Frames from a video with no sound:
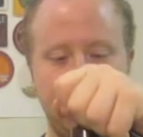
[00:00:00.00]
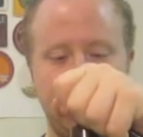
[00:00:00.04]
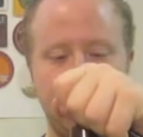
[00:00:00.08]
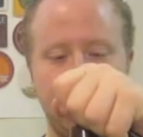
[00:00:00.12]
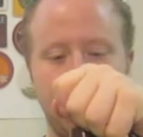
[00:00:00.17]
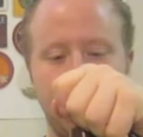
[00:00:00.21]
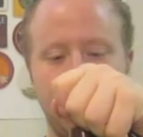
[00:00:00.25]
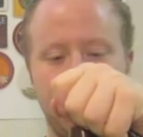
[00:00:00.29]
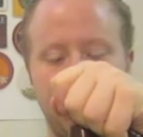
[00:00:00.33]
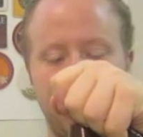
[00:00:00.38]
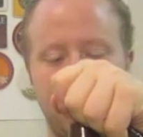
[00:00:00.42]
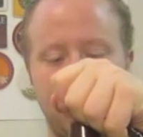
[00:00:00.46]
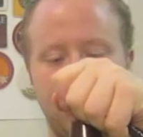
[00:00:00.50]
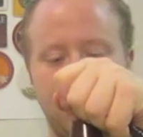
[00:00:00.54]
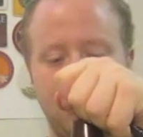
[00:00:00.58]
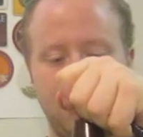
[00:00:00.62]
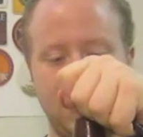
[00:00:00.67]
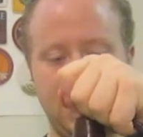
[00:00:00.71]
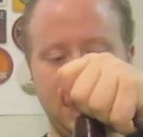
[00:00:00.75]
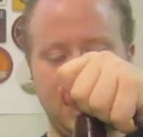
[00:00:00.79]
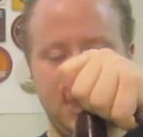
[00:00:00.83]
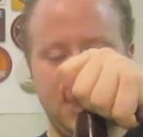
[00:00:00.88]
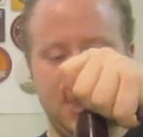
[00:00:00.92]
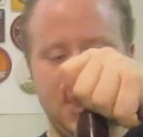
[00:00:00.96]
so
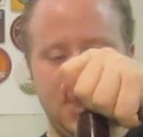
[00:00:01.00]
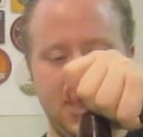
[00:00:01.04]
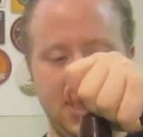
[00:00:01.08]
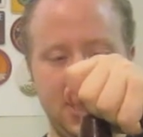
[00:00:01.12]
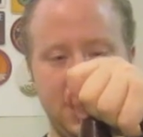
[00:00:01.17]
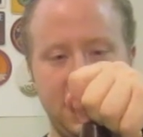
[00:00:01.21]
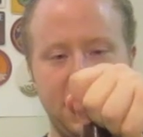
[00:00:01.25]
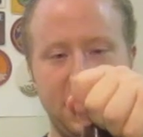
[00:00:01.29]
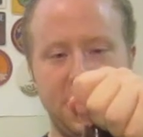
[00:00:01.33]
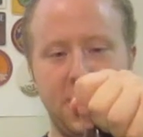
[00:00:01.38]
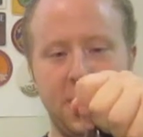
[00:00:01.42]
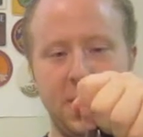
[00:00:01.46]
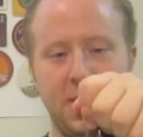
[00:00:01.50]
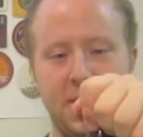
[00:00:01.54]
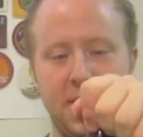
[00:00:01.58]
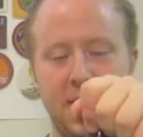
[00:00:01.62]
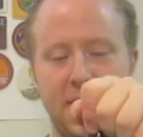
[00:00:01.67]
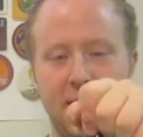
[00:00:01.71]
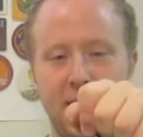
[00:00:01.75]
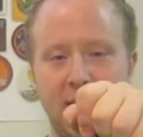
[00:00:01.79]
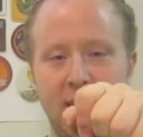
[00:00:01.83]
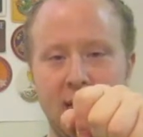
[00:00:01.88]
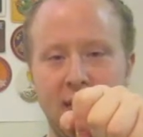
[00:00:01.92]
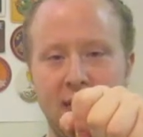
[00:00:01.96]
thought
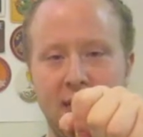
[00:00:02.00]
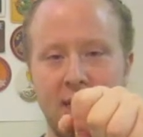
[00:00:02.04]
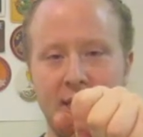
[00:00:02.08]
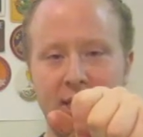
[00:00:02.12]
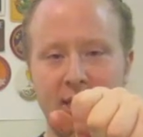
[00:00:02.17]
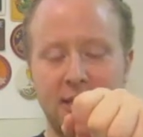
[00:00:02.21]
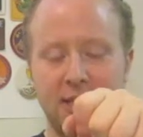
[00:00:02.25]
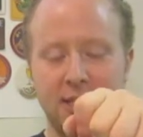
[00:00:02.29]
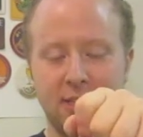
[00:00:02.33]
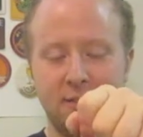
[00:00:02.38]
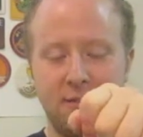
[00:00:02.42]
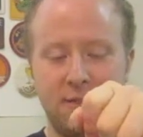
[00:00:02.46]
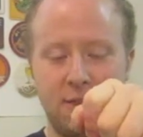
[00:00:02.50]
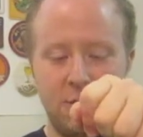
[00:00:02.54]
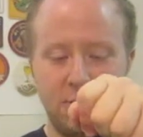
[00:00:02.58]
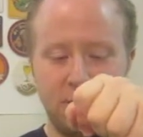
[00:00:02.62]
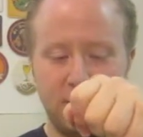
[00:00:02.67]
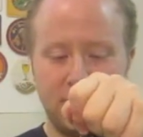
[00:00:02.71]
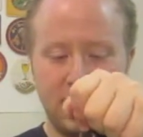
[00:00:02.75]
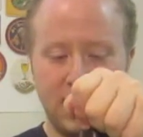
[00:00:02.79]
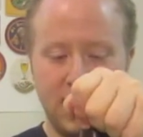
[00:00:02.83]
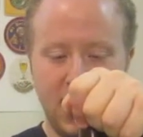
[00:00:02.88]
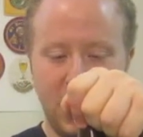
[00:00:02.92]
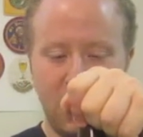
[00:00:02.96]
that anything that's
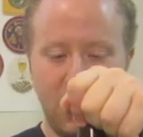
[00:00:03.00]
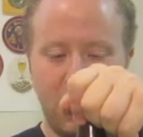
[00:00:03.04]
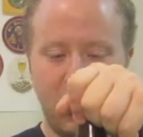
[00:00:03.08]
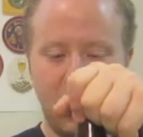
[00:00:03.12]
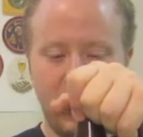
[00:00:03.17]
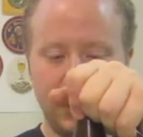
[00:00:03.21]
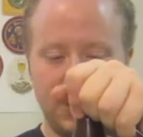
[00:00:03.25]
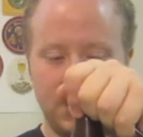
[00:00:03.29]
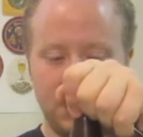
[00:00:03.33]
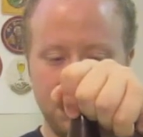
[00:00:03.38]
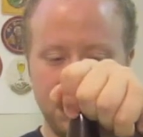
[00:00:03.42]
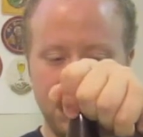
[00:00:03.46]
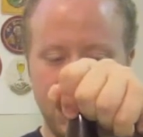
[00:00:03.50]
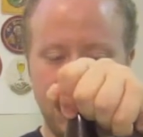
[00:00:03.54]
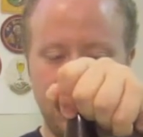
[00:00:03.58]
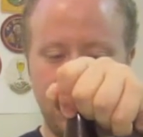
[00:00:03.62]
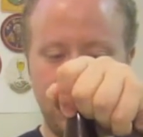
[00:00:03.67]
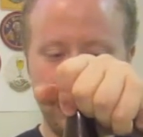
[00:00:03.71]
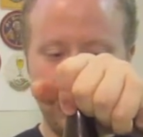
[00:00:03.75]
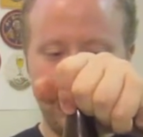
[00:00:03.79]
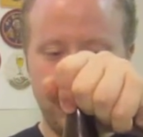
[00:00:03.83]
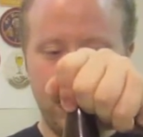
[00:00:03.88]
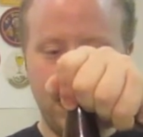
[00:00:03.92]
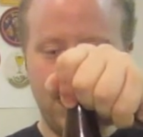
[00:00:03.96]
close to how awesome that
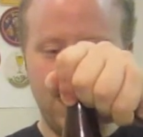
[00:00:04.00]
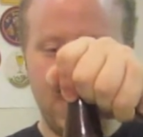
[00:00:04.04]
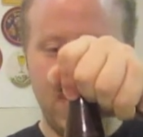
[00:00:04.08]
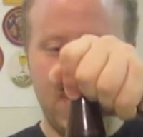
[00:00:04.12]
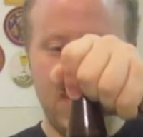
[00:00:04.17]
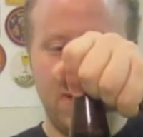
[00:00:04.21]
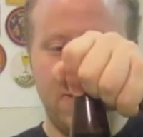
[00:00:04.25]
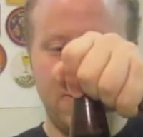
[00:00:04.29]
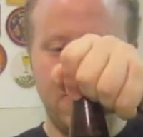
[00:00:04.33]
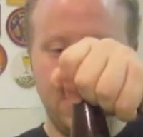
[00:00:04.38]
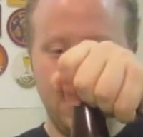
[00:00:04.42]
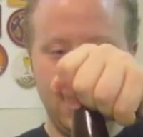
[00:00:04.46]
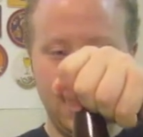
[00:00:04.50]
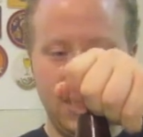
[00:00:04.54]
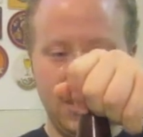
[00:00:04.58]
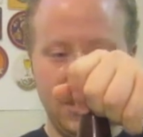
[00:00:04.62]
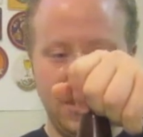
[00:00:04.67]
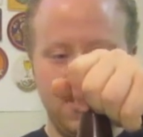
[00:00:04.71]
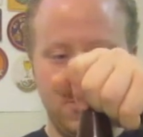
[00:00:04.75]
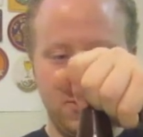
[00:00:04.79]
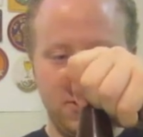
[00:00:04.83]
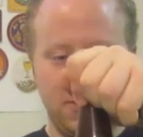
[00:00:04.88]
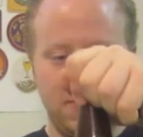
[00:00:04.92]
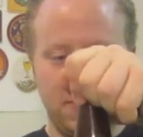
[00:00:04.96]
one turned out
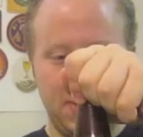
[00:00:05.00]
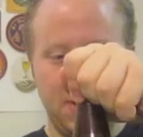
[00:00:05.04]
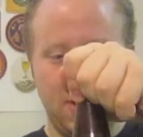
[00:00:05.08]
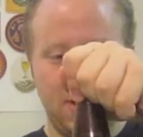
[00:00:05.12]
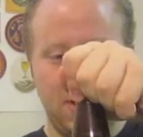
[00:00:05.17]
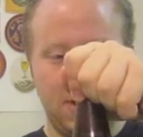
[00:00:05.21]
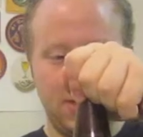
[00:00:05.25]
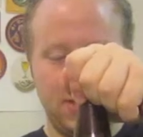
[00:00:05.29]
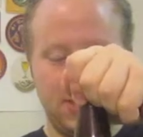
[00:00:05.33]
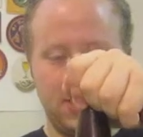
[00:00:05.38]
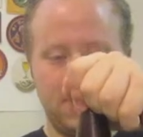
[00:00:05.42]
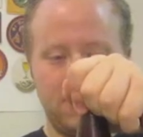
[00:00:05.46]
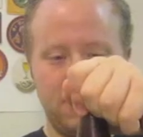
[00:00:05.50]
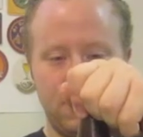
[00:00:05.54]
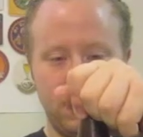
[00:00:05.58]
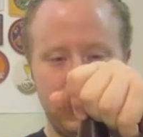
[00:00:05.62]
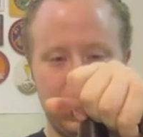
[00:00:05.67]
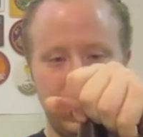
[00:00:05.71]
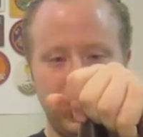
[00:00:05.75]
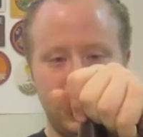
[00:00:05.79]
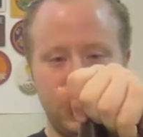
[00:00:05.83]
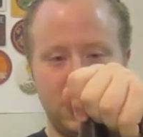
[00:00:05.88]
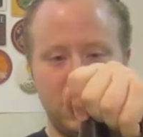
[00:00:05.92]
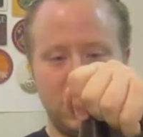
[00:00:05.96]
would be awesome, would be
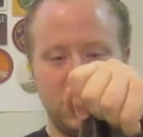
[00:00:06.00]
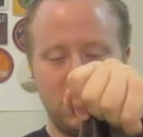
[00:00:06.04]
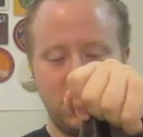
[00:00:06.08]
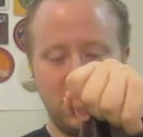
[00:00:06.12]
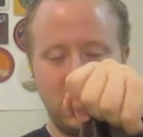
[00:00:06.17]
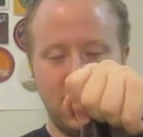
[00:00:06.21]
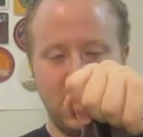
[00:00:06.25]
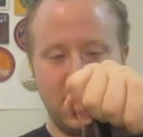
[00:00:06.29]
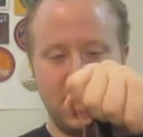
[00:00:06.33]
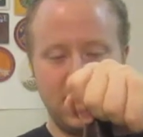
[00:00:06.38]
good to try.